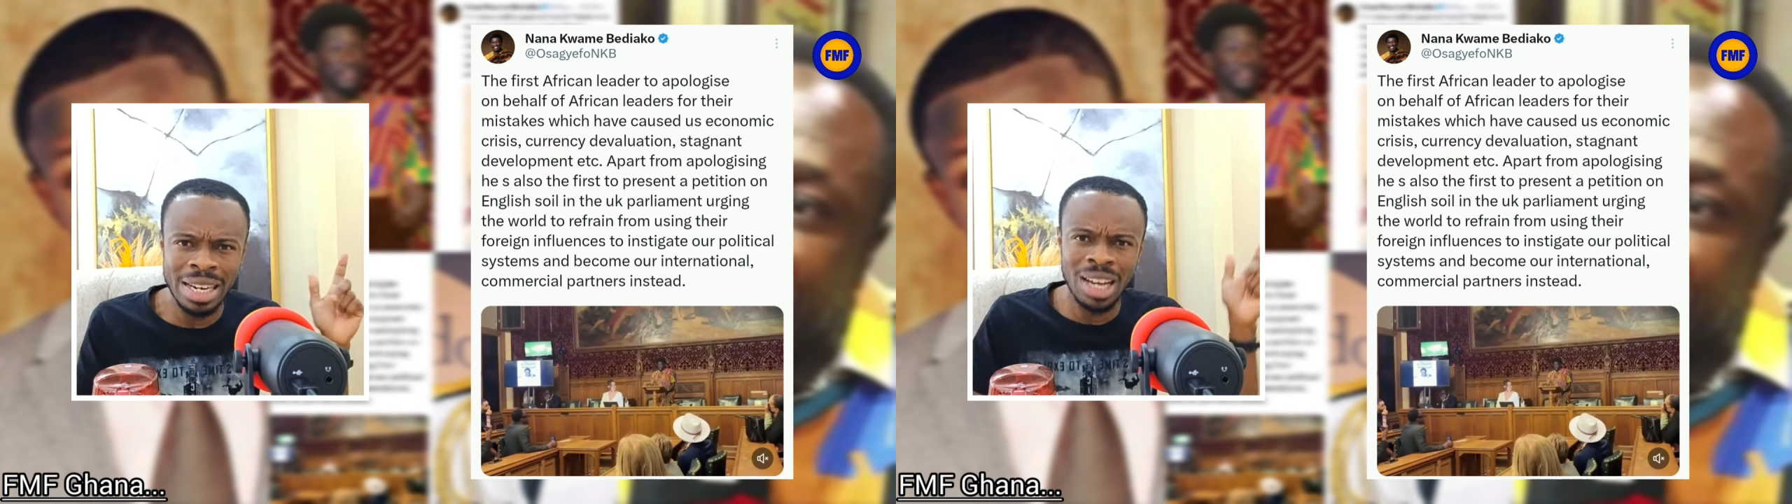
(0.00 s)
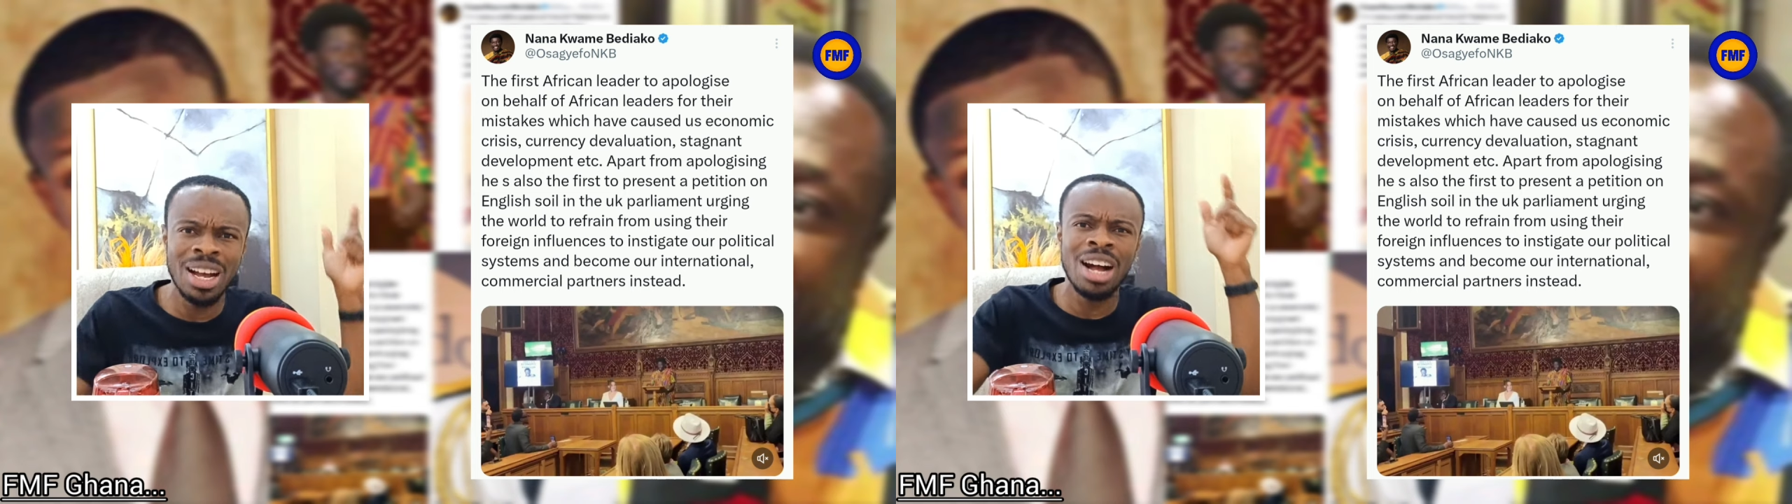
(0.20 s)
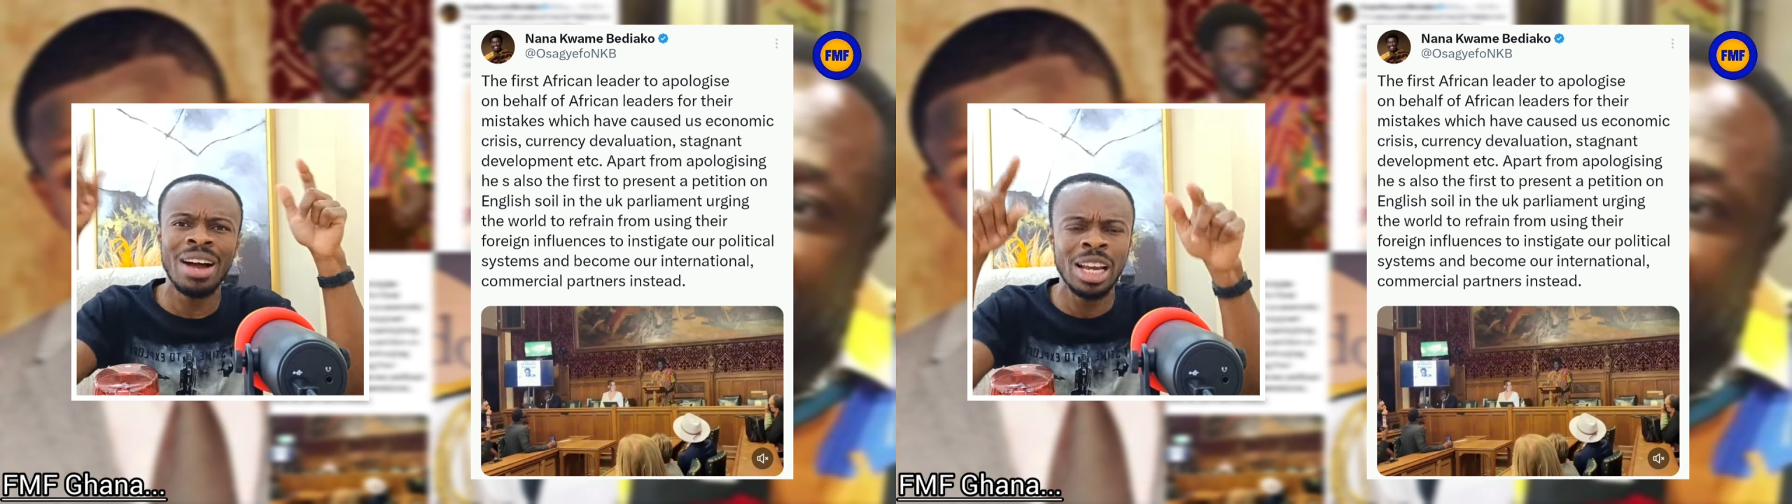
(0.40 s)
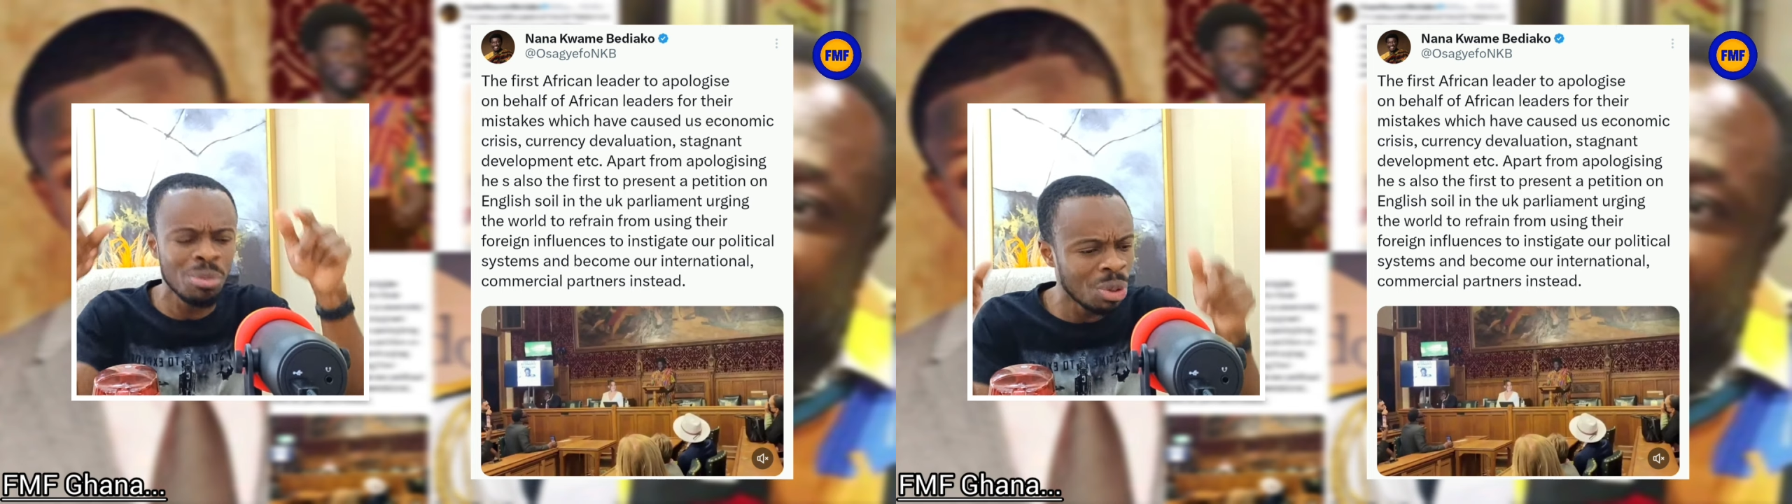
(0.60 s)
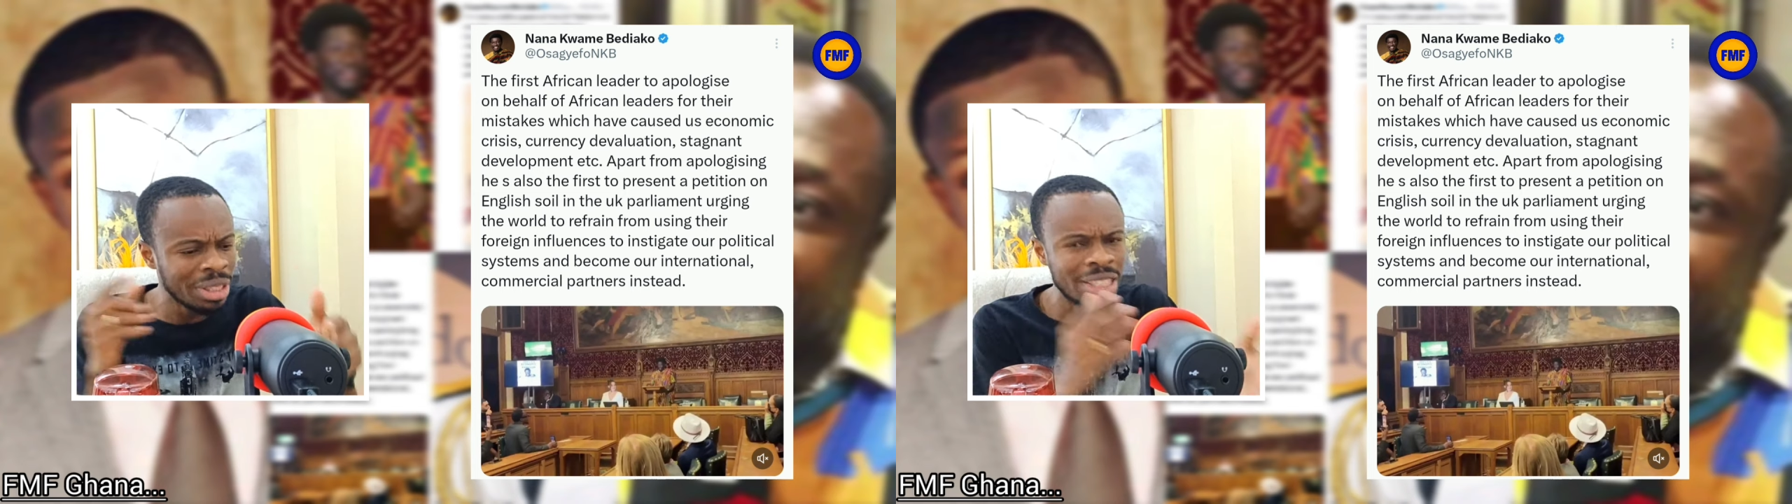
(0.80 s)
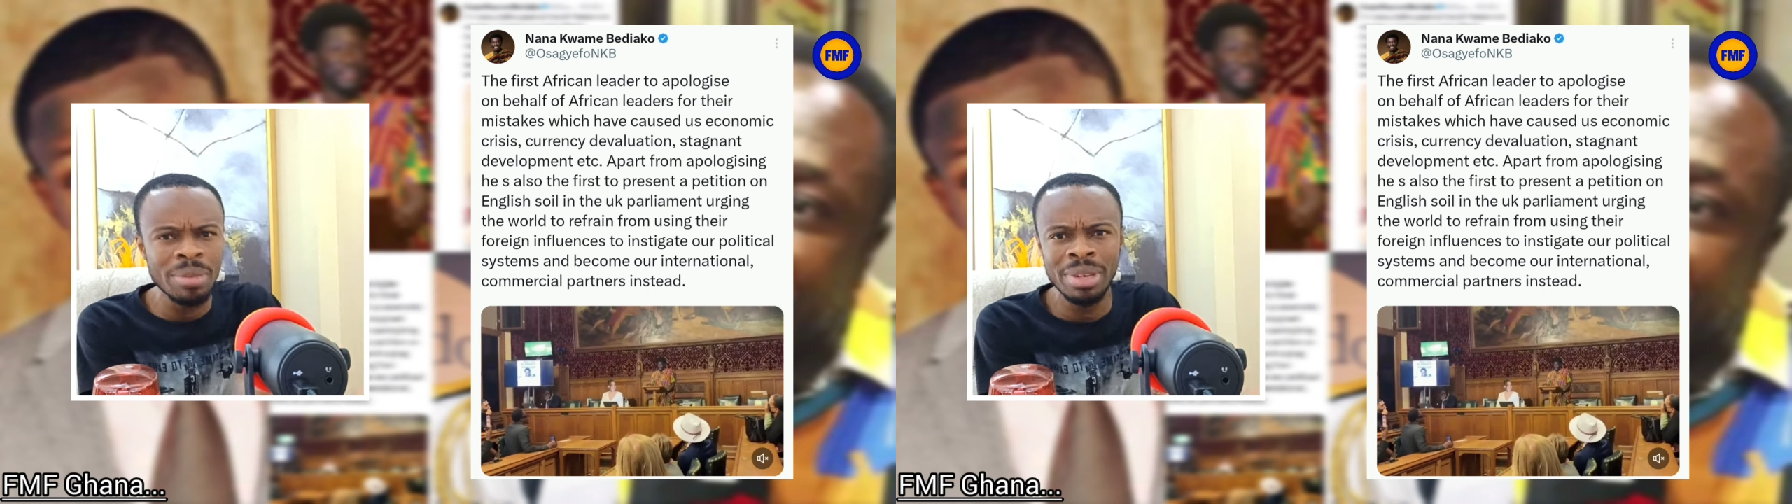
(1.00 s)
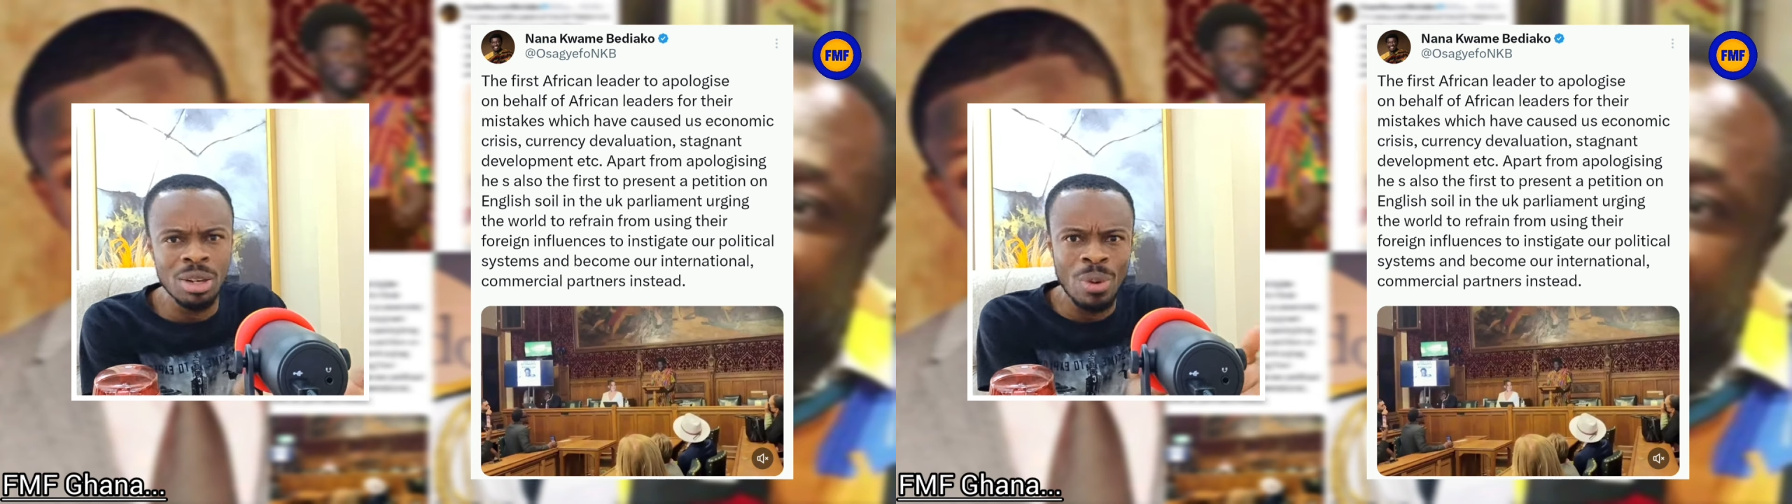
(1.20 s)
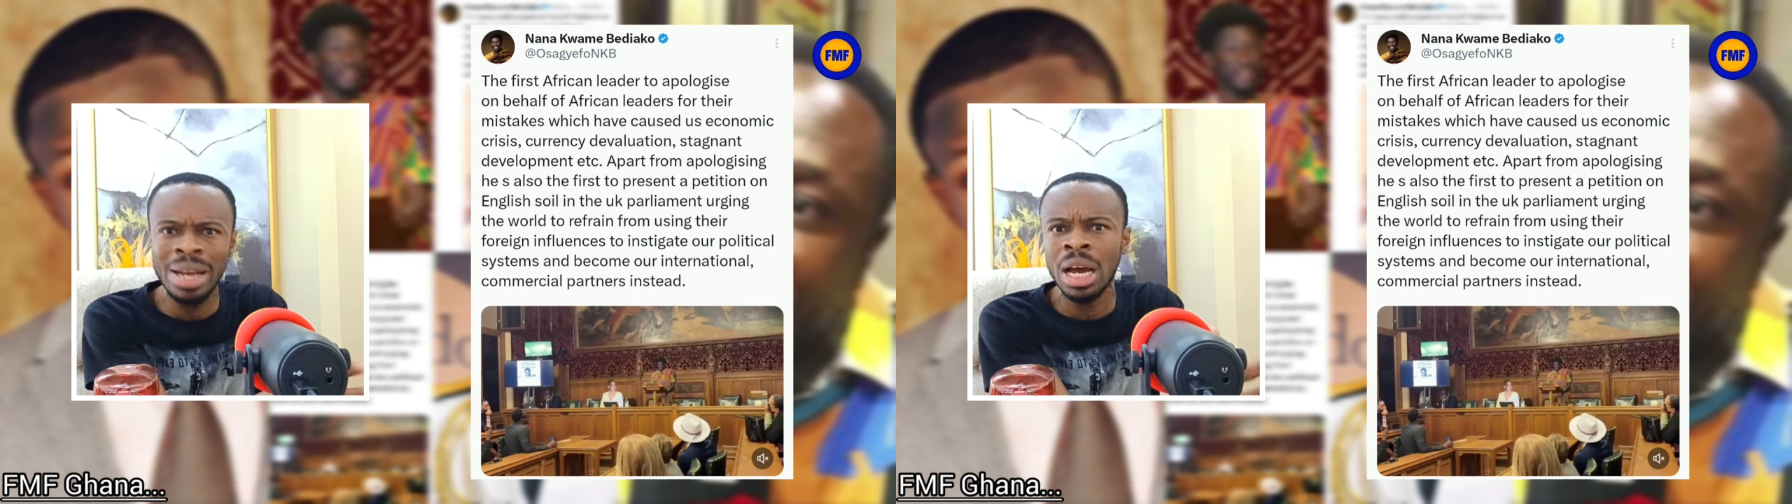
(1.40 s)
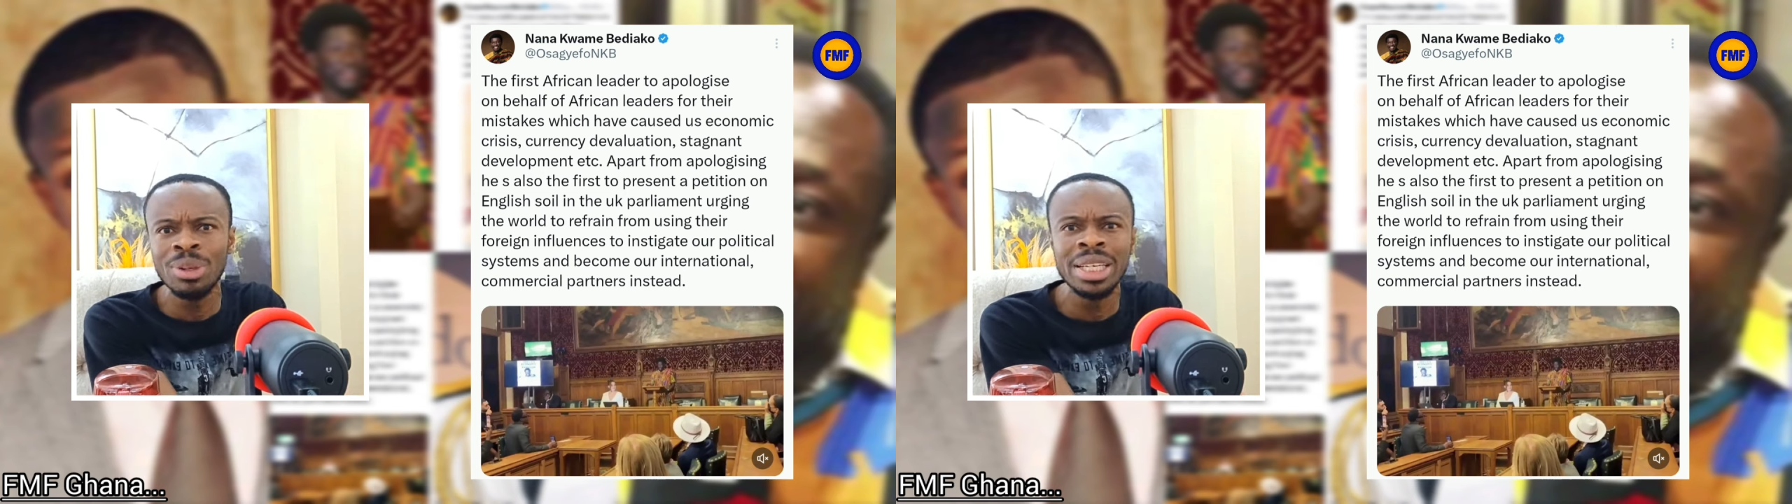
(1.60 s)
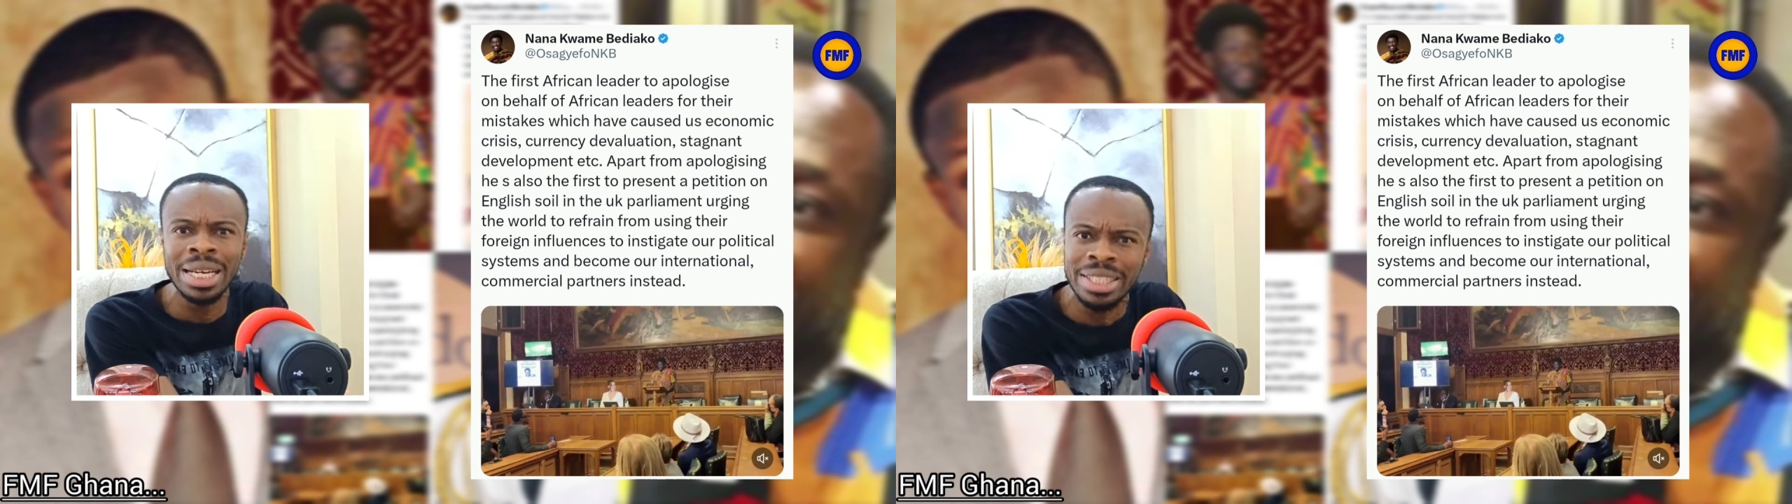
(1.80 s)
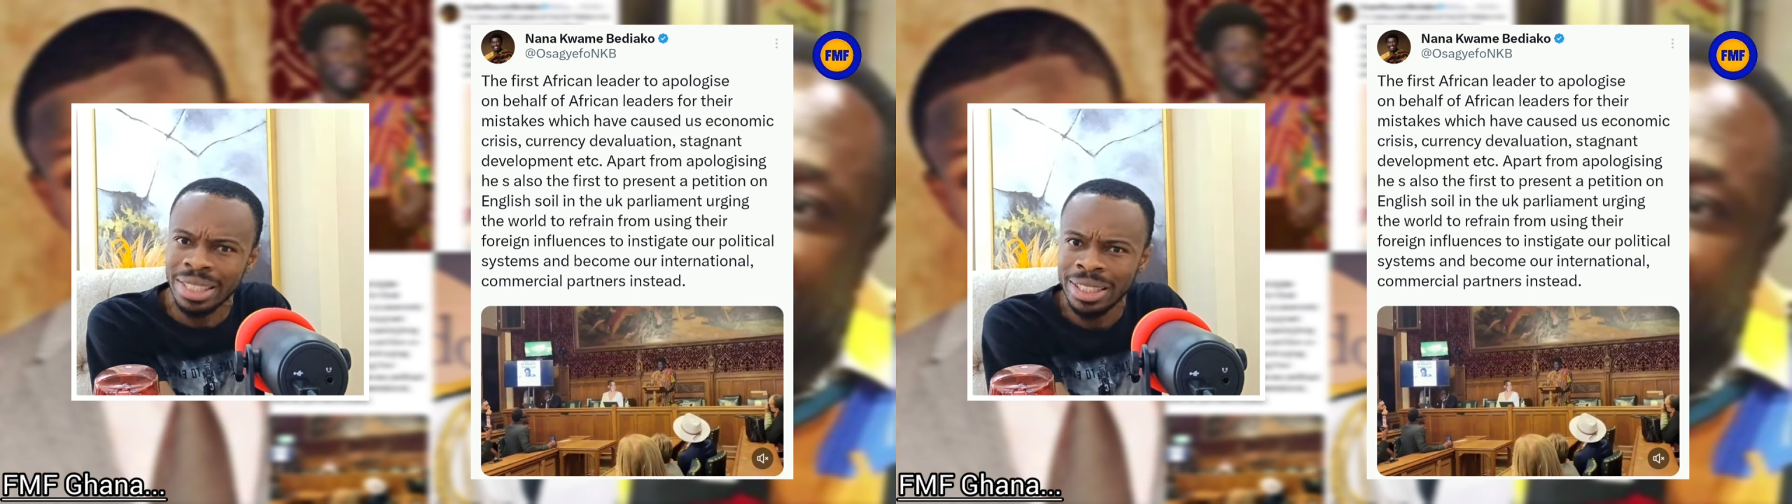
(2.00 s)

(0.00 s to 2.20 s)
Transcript: and Jimmy, where now did that?